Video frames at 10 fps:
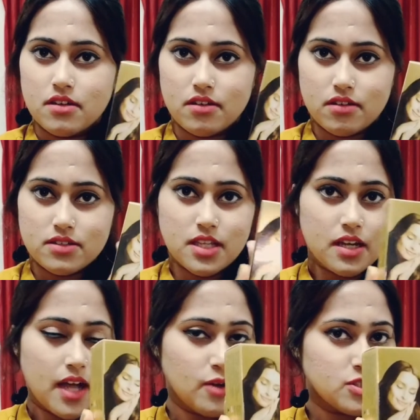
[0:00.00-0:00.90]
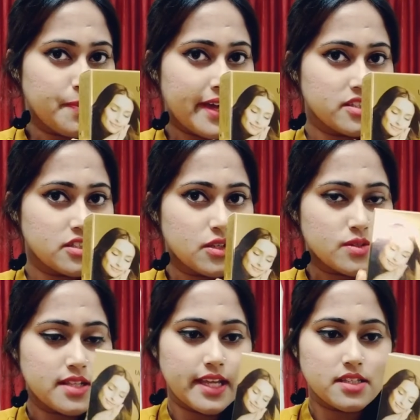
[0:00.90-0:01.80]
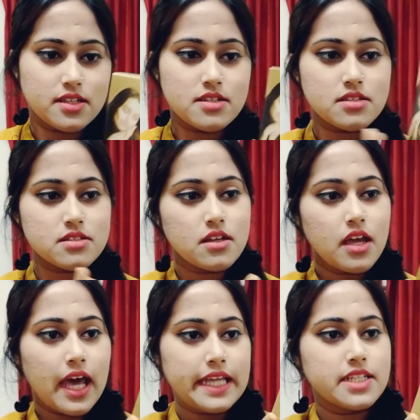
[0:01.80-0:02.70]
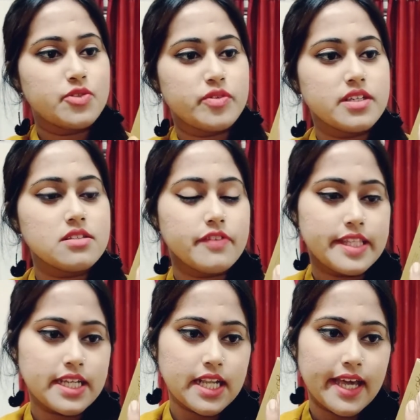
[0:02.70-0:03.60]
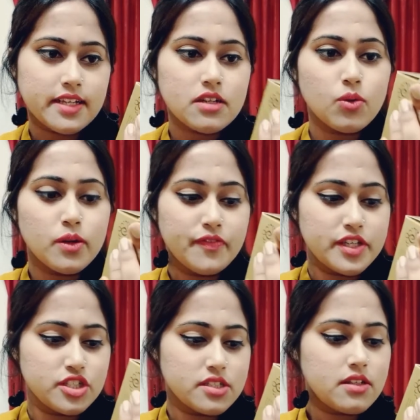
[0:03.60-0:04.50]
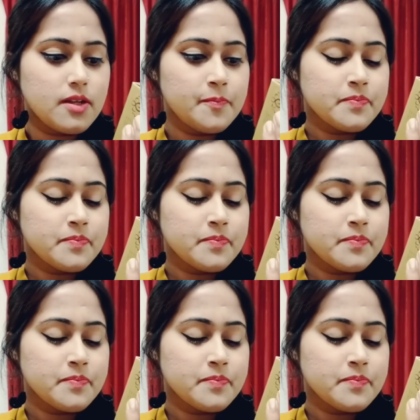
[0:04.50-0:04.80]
The outer packaging looks like this and it reads Vedic Line Gold Facial